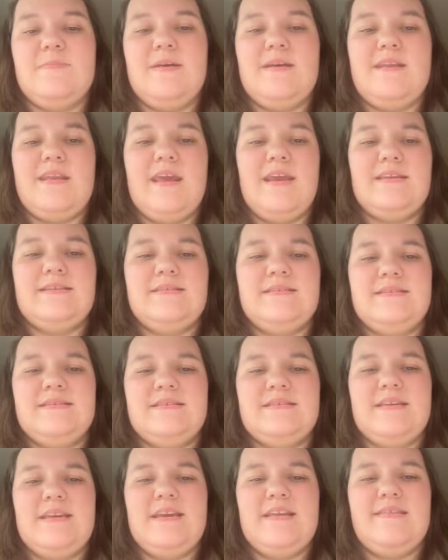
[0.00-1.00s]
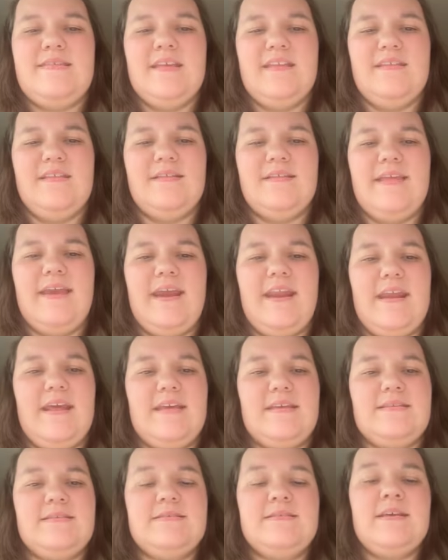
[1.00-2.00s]
but 19 teens at the
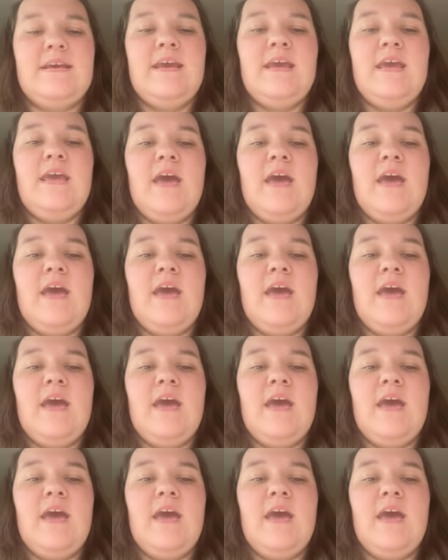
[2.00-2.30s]
latest,